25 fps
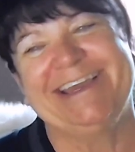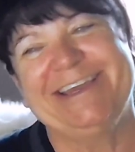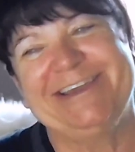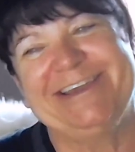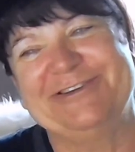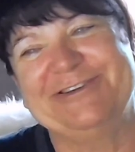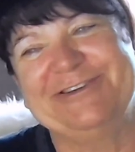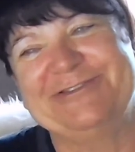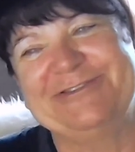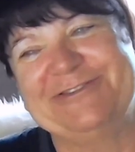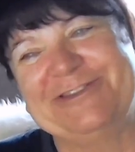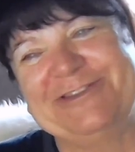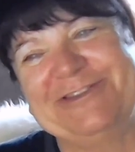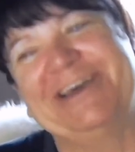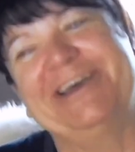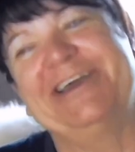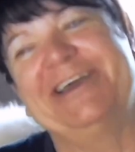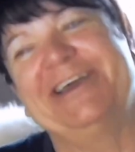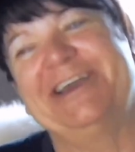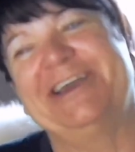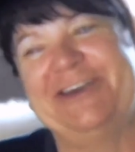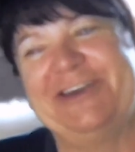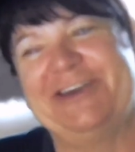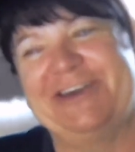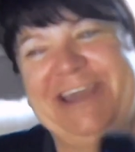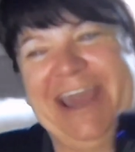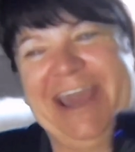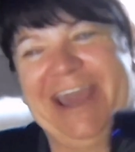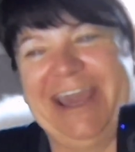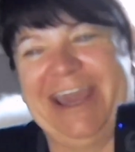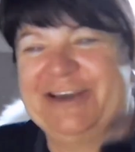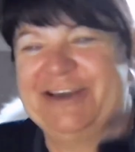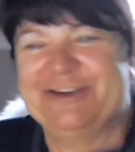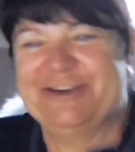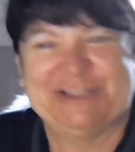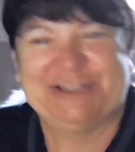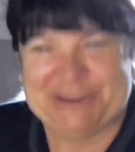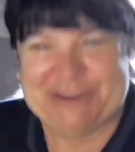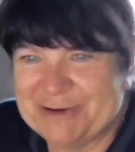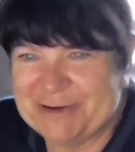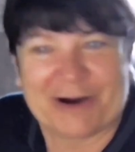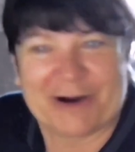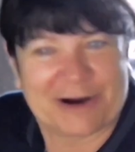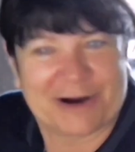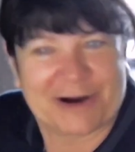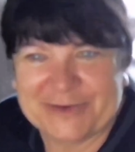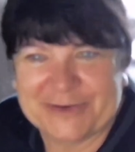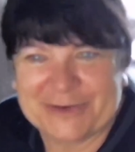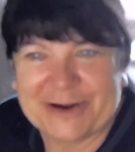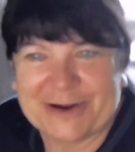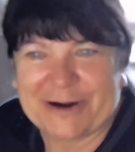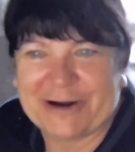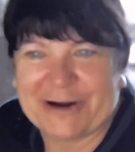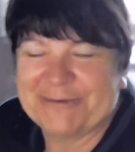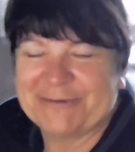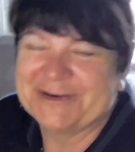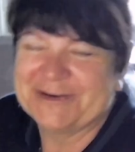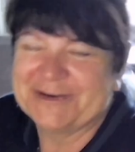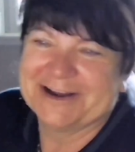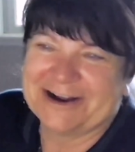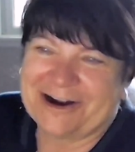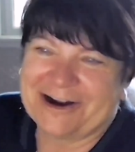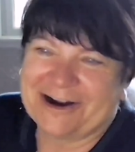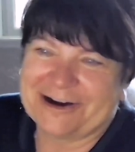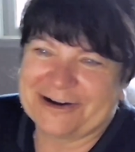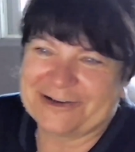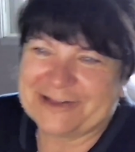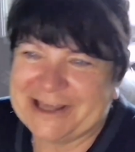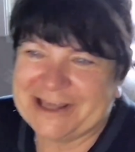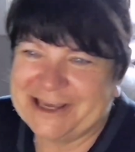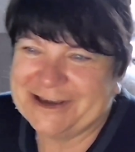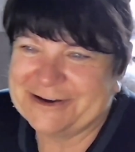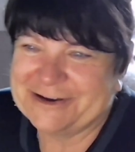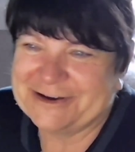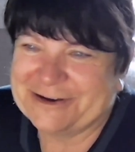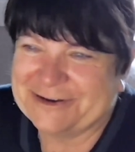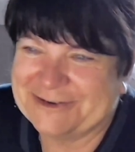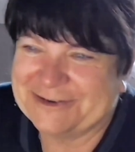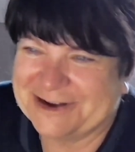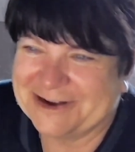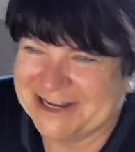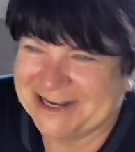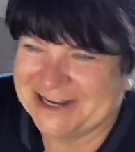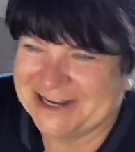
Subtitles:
the UK used to be part of Europe or the EU.